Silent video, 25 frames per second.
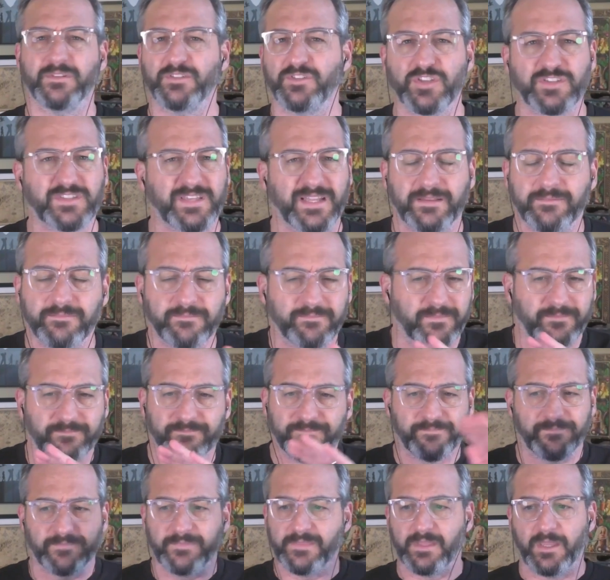just
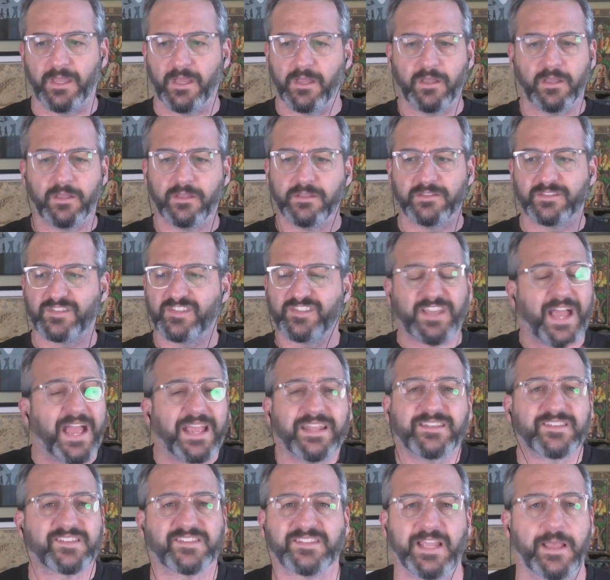
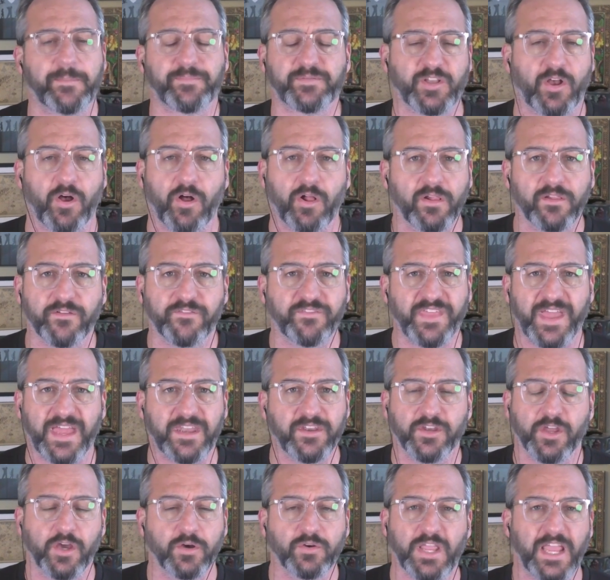sidesteps all of
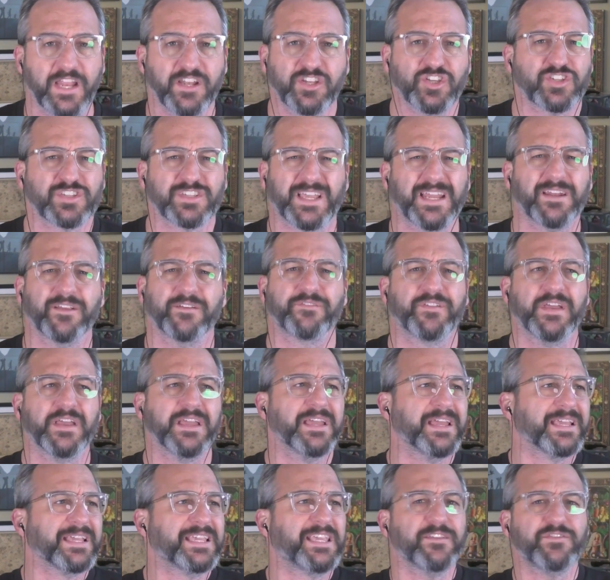that note and just kind of
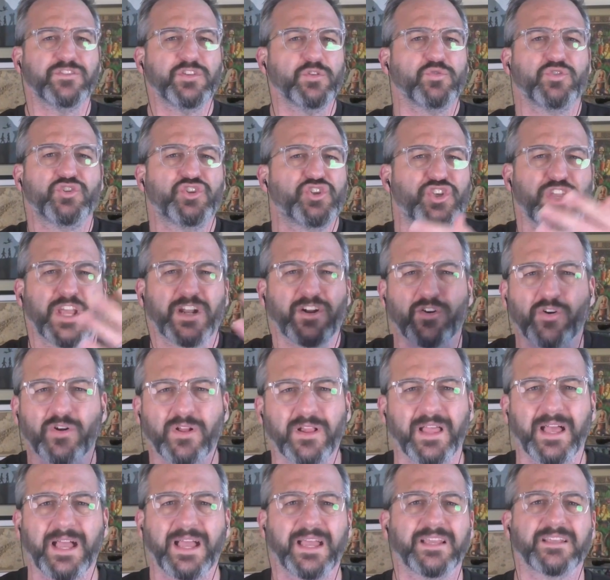gives you
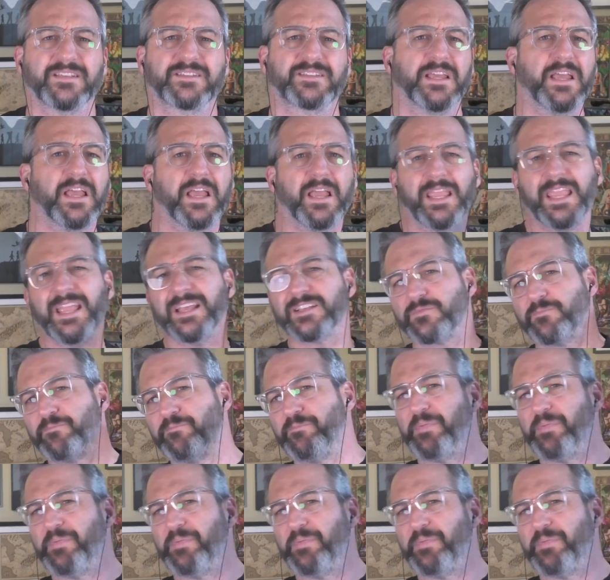generalized. He has